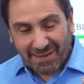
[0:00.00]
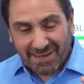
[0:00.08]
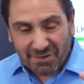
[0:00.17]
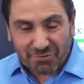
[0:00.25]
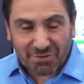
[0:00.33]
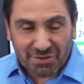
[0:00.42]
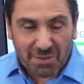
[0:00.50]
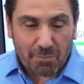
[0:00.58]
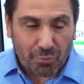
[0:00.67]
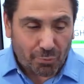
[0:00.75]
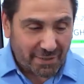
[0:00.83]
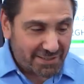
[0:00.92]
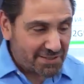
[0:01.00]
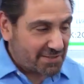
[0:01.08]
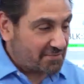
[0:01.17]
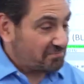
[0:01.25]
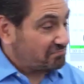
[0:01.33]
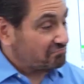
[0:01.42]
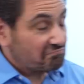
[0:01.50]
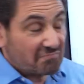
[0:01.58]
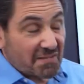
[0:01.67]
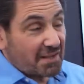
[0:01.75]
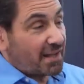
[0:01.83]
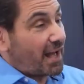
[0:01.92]
interesting points.
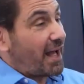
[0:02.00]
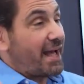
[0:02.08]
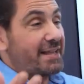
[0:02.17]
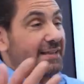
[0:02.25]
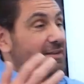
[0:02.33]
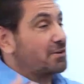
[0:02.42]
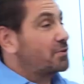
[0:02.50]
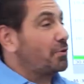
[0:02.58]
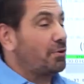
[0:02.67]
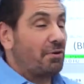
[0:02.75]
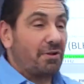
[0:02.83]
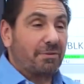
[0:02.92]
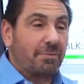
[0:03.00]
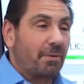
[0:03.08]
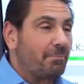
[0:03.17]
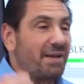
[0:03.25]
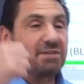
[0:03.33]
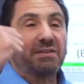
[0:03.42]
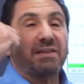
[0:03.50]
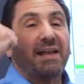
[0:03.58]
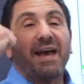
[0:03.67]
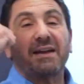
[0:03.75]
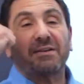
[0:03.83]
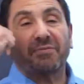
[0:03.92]
I get a call, measure the
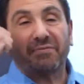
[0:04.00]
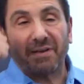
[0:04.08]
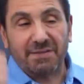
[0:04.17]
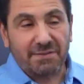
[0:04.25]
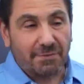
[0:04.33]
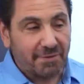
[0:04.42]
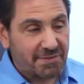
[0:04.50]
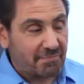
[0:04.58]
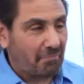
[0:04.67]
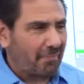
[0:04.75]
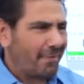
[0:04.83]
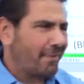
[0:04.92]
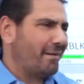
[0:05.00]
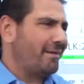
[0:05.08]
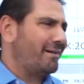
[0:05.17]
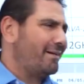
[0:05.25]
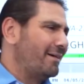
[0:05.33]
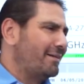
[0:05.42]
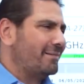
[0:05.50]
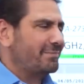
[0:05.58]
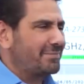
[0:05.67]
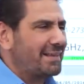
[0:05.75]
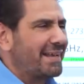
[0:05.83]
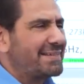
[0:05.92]
additive phase noise.
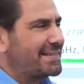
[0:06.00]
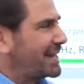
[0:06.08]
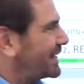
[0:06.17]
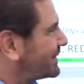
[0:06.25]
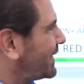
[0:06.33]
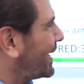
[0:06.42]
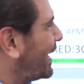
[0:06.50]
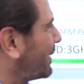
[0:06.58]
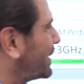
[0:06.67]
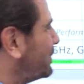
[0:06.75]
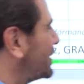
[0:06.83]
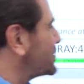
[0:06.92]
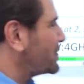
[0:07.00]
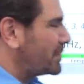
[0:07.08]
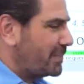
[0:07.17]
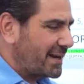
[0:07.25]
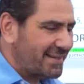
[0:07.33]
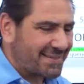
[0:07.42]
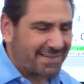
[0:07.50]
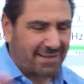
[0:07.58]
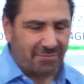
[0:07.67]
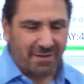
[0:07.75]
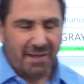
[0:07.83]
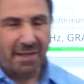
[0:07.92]
I'm lazy that day, I'm gonna measure it at -7.